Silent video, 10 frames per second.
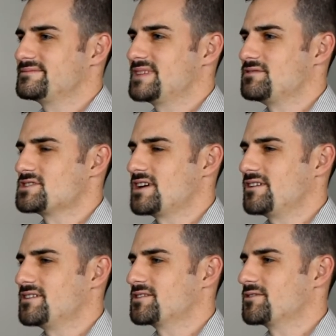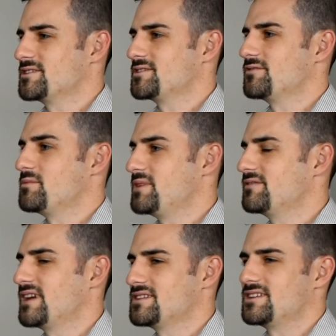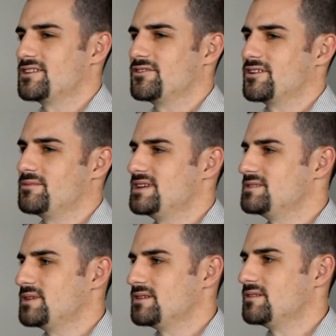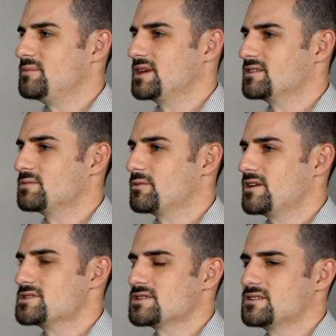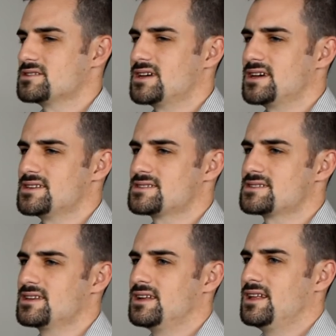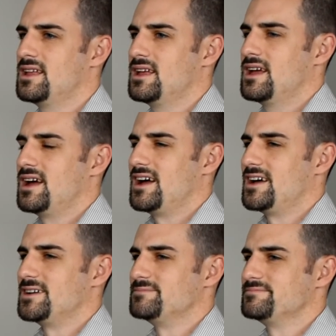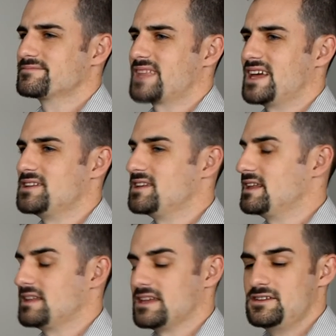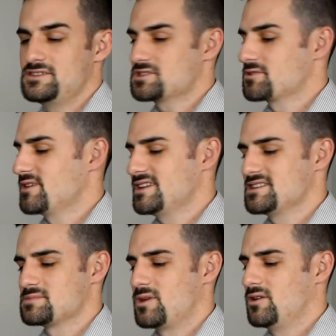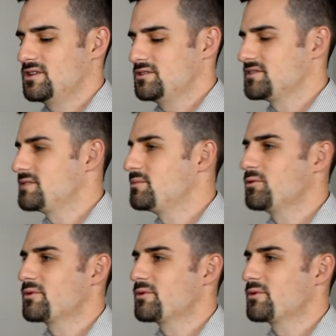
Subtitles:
give a shout out to Chris over at Big Fat Snare Drum. He's been a big inspiration to us. And he just created a small little simple